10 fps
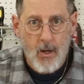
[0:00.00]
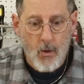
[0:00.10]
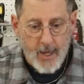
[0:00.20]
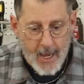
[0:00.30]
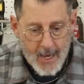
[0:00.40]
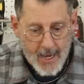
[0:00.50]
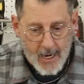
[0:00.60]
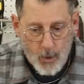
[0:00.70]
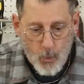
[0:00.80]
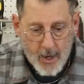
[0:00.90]
Okay,
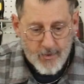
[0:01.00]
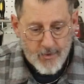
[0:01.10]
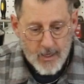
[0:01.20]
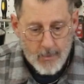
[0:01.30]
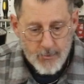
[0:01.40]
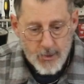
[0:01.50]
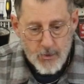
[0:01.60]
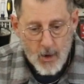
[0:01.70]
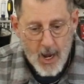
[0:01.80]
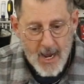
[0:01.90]
and I wait for them to
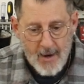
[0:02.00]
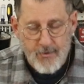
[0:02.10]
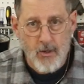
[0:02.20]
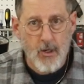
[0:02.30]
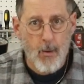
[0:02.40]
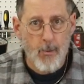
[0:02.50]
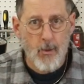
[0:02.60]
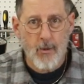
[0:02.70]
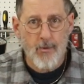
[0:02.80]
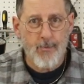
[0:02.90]
dry after a
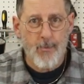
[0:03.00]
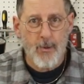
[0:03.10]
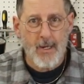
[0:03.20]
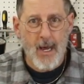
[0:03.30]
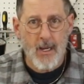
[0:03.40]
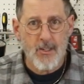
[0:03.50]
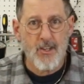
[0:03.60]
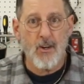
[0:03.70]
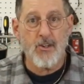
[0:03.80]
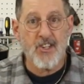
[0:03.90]
couple, three days.
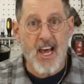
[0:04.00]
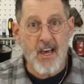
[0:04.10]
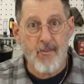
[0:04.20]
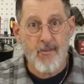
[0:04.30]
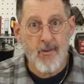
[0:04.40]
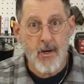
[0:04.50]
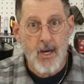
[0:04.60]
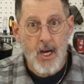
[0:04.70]
They're safe.